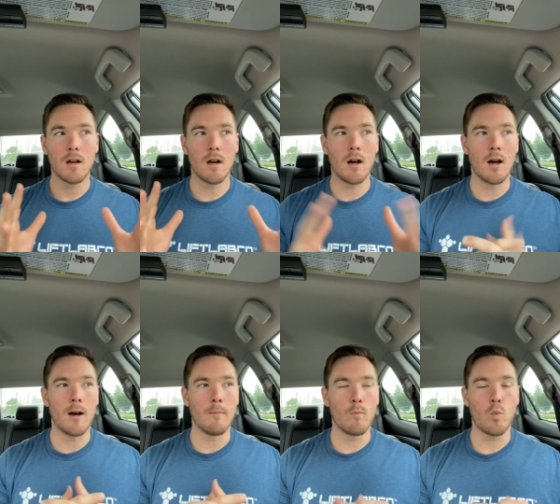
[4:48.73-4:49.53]

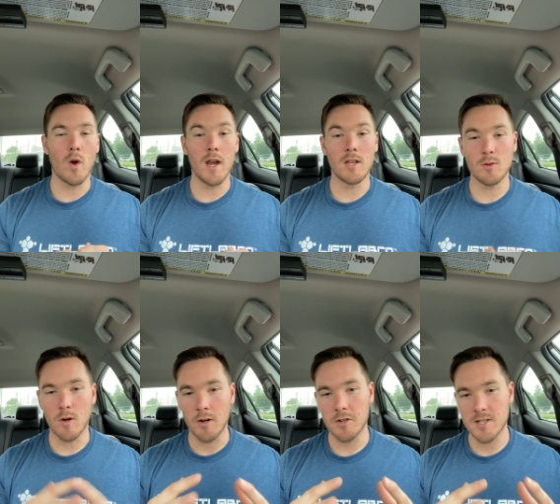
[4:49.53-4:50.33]
way to
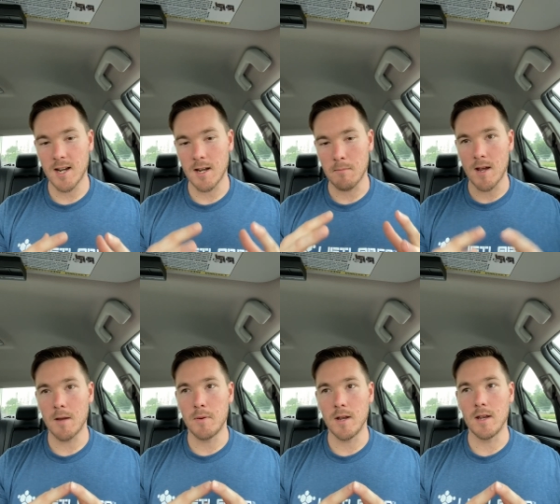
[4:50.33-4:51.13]
understand it, in my
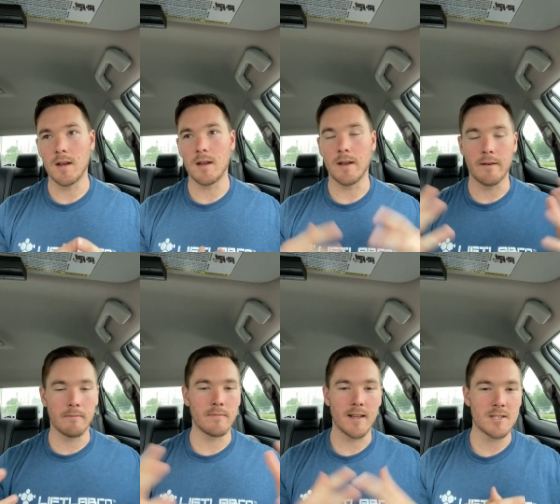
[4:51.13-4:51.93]
opinion,
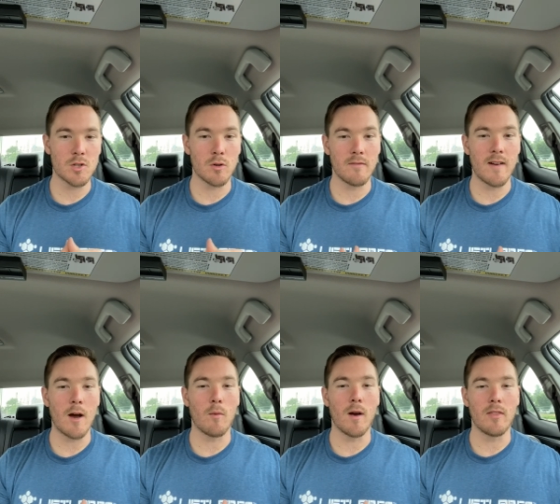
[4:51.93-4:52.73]
and that's sort of
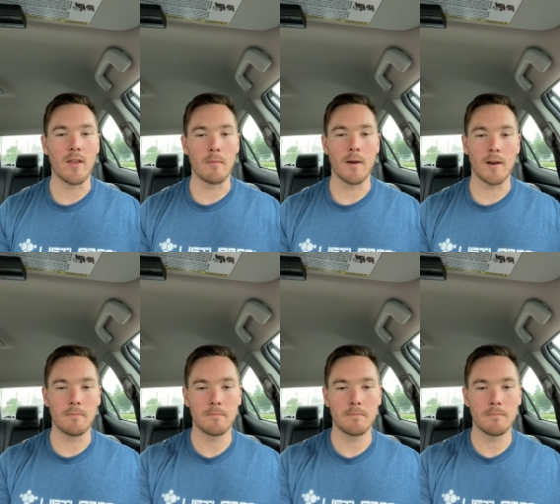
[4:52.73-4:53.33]
how I think about it.